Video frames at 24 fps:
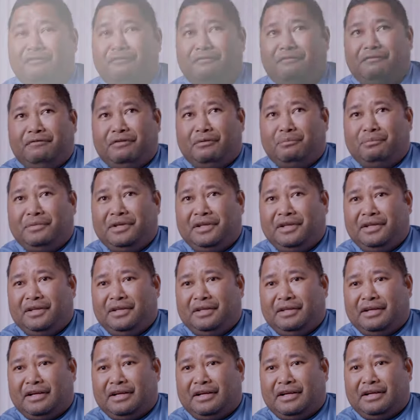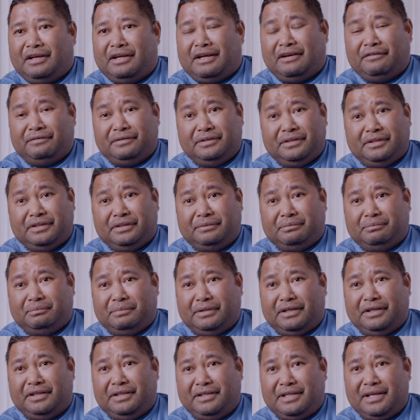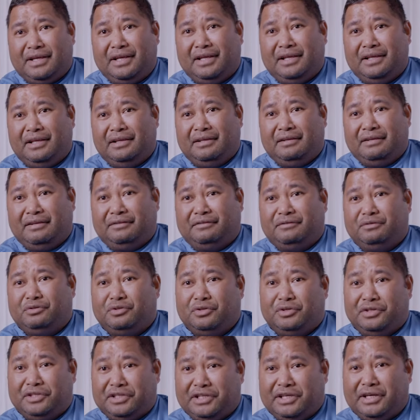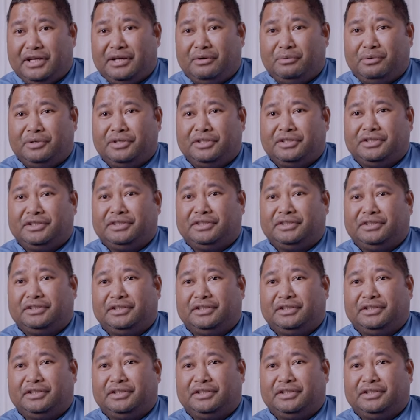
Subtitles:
For me, after a day doing care work,